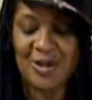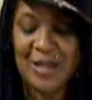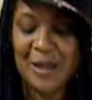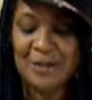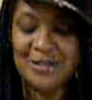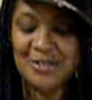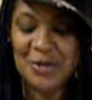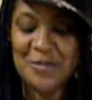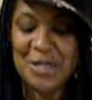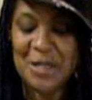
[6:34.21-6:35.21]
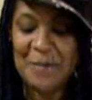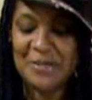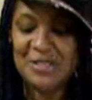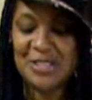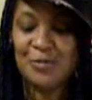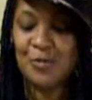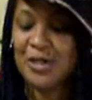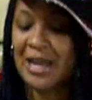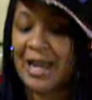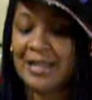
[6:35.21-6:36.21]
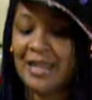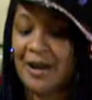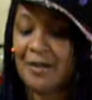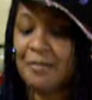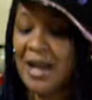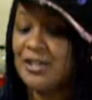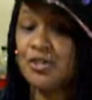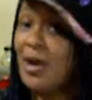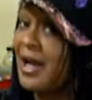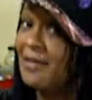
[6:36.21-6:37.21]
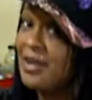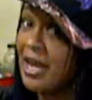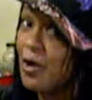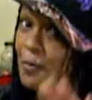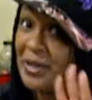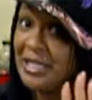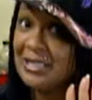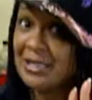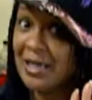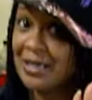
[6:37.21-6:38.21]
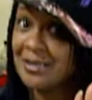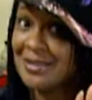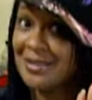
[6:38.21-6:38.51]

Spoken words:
Okay, let's open it up and see what we got. Now, mind you, I have not opened these things.